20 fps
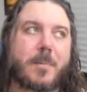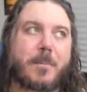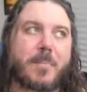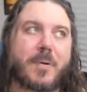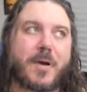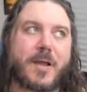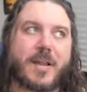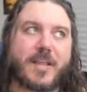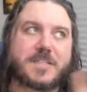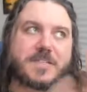
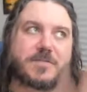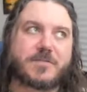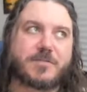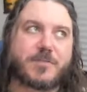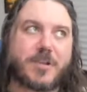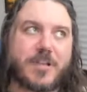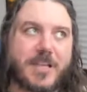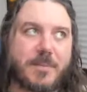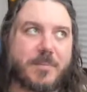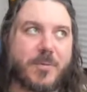but it's
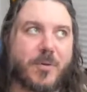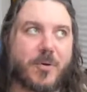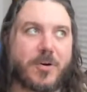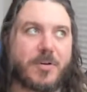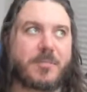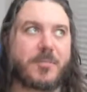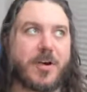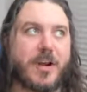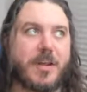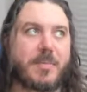really
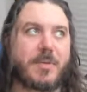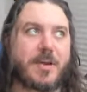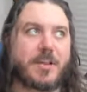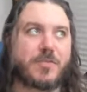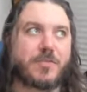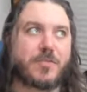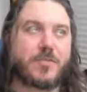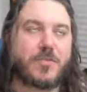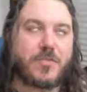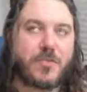important for anybody
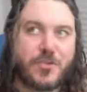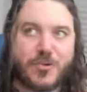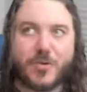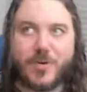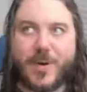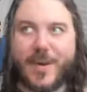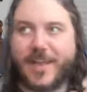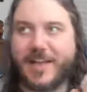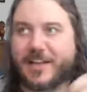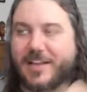who's
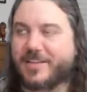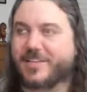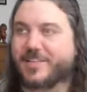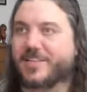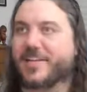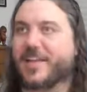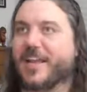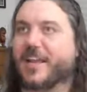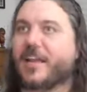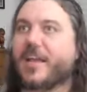new and
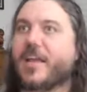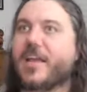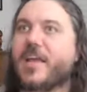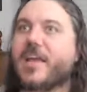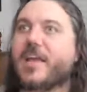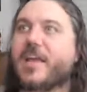listening.